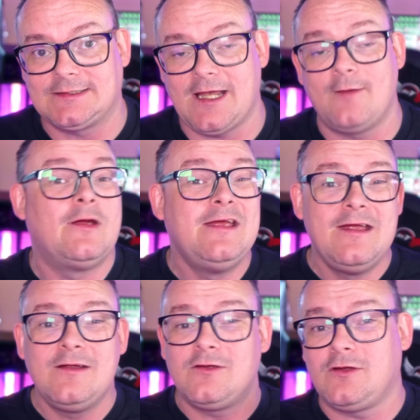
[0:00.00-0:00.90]
So
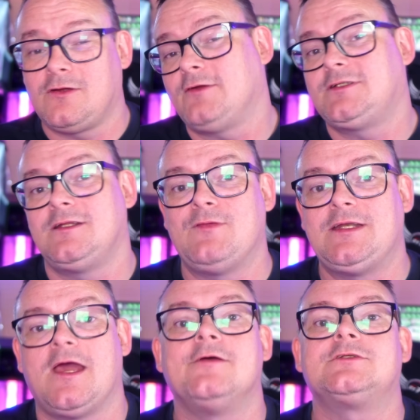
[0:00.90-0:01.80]
go to the
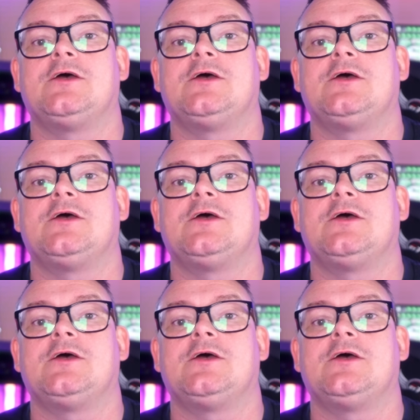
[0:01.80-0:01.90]
videos,